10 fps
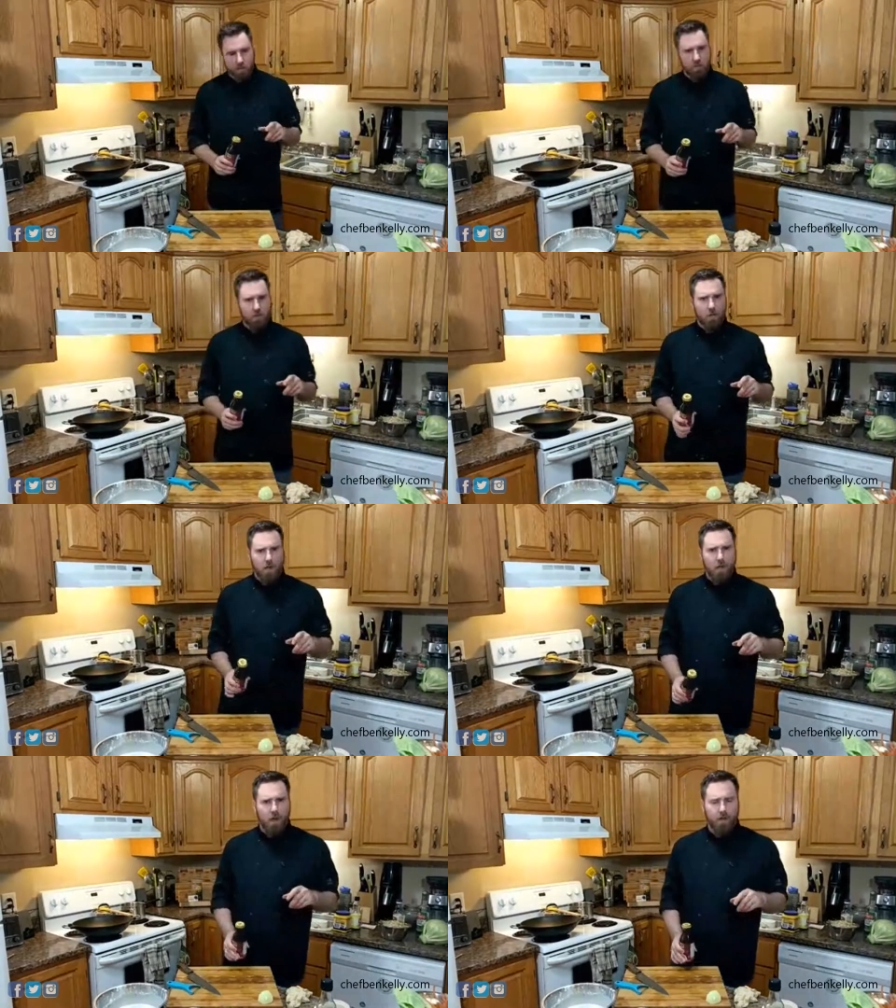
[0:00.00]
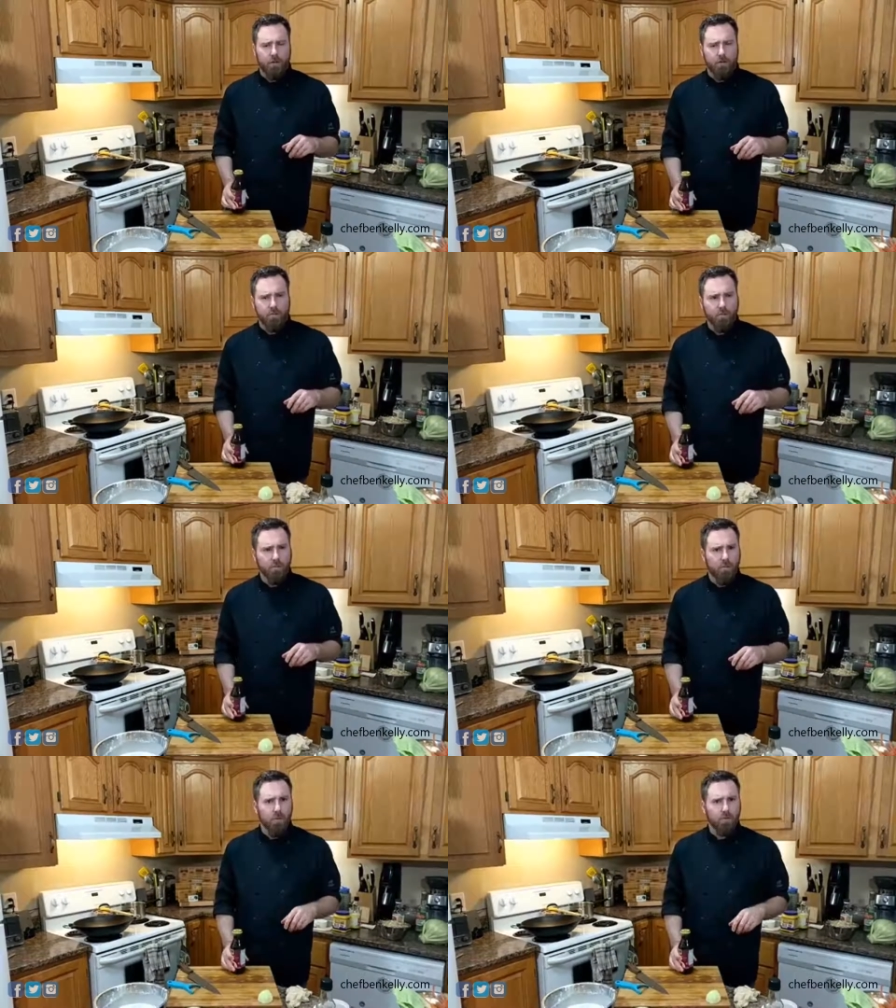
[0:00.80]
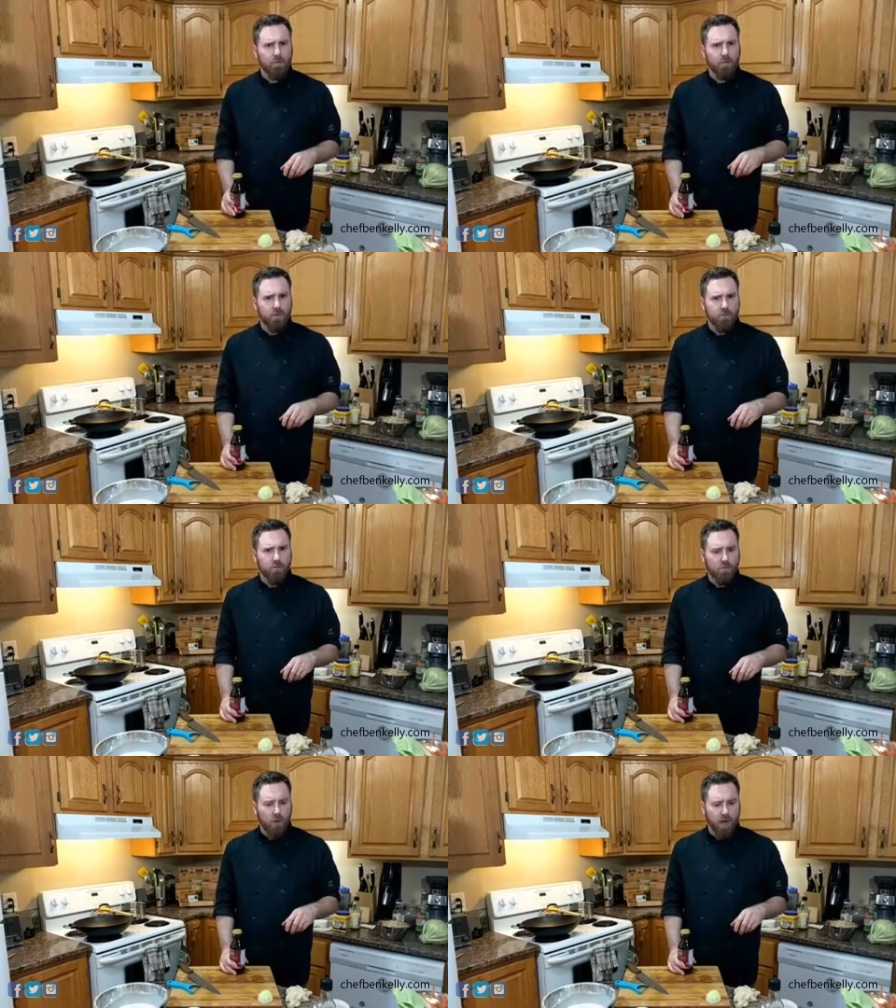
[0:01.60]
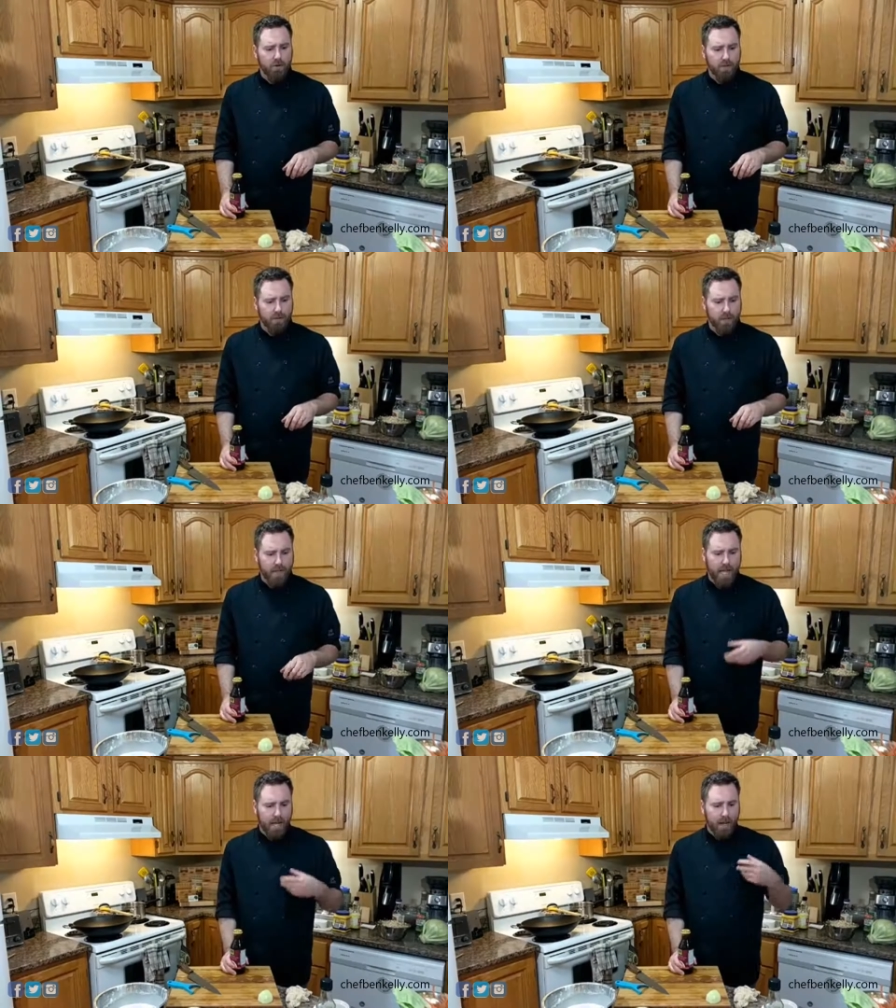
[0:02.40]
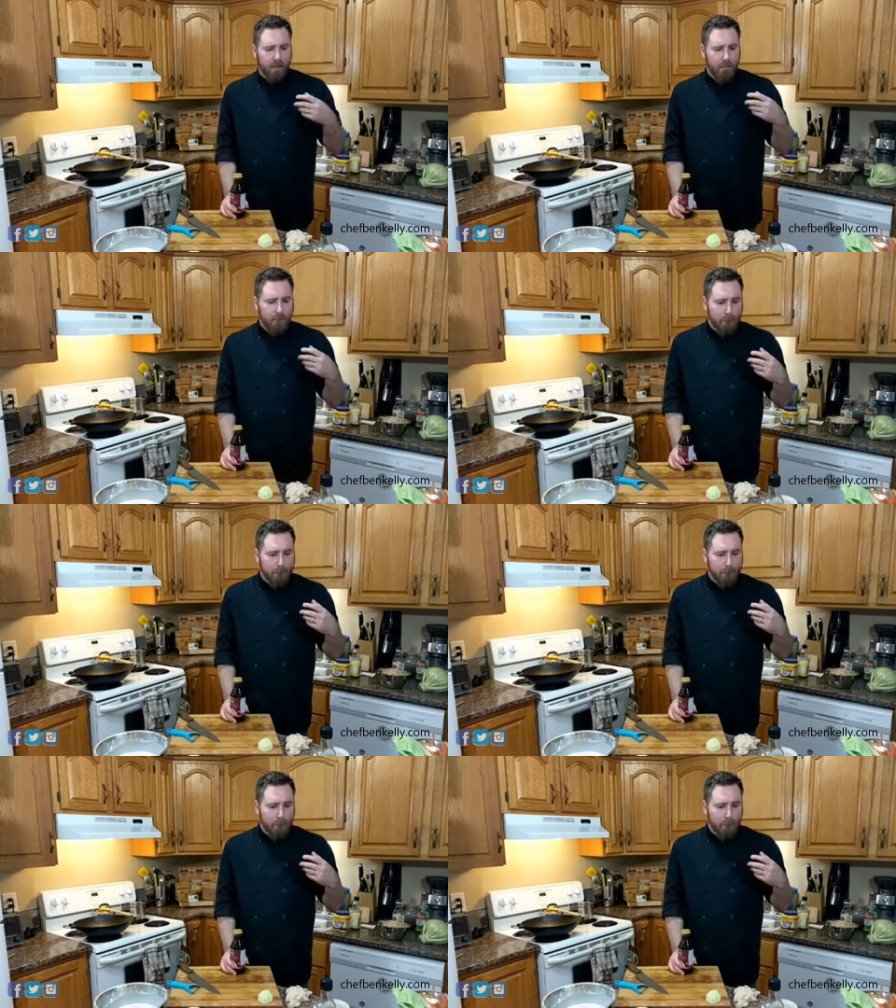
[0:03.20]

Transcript: is, I think, Rooster brand or something like that.